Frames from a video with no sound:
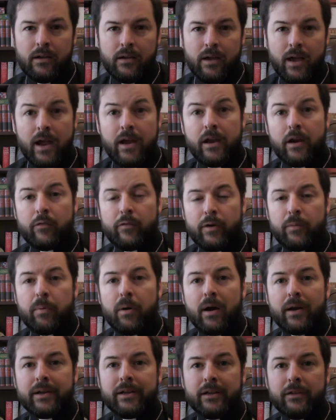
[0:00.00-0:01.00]
Hey
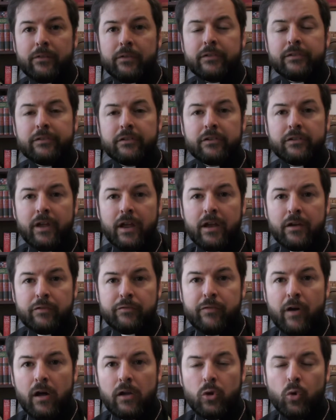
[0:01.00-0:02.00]
everybody, this is a
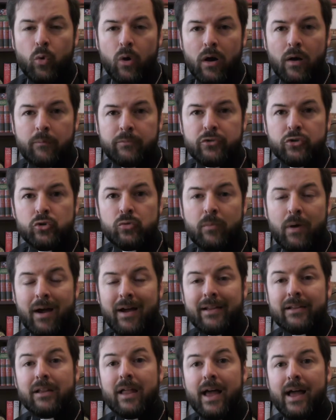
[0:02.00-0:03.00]
follow-up to
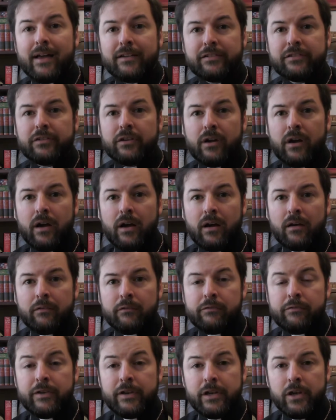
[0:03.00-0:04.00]
my last
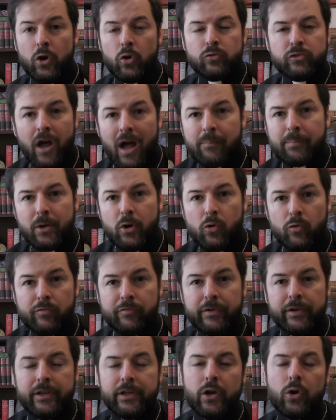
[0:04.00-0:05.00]
topical
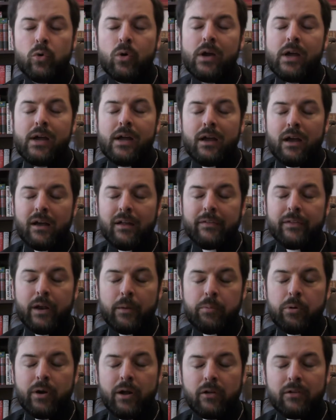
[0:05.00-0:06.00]
video that I
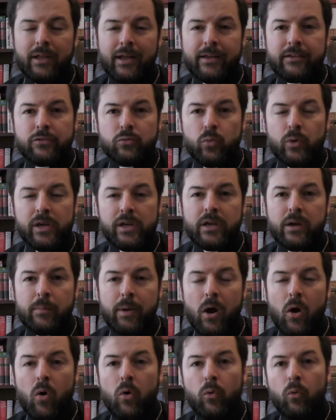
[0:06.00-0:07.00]
put out last week
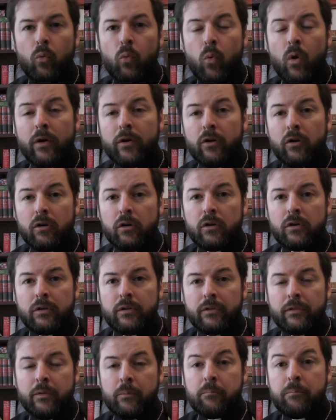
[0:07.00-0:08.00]
about what are
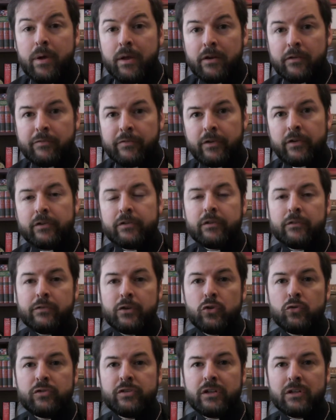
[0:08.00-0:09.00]
the benefits of
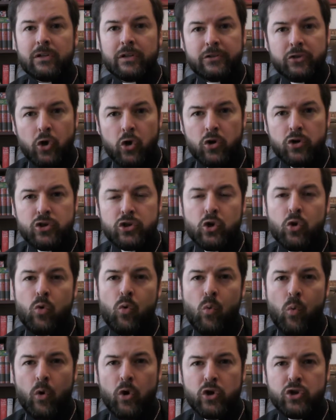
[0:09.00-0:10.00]
using
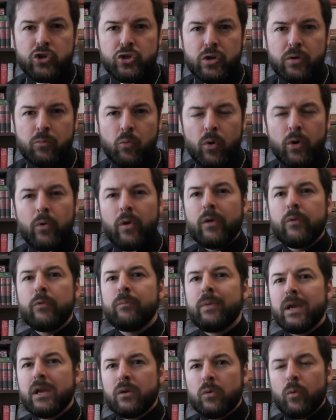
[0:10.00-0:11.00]
liturgical worship. What do we
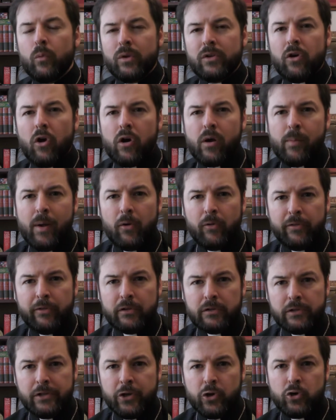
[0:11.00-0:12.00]
mean when we talk about the
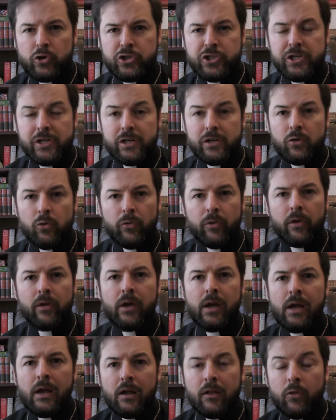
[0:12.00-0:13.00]
liturgy or
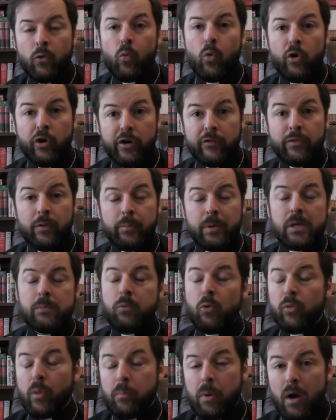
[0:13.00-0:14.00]
the work of the
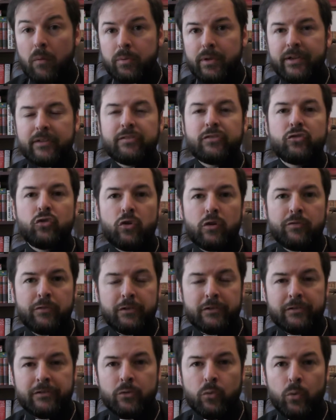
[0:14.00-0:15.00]
people, the public
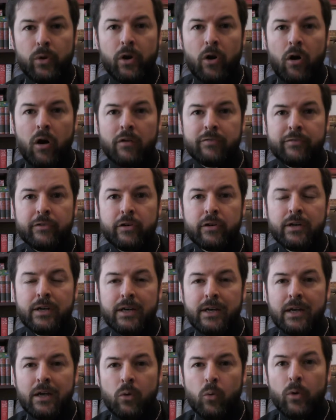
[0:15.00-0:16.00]
service that we offer
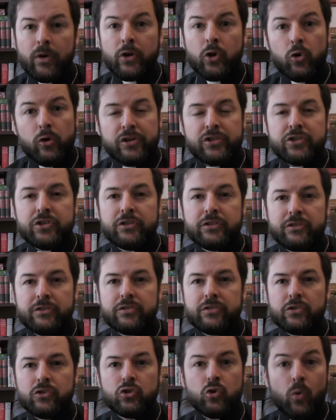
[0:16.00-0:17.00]
when
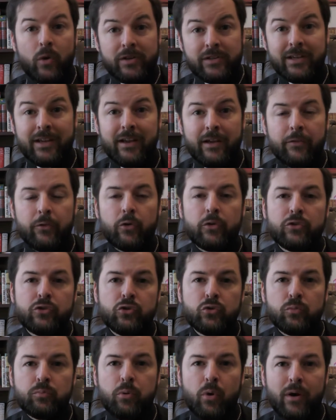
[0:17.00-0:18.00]
Christians join together
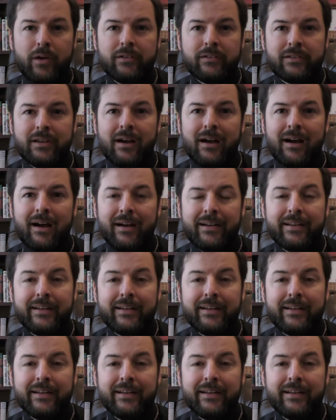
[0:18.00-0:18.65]
to praise God.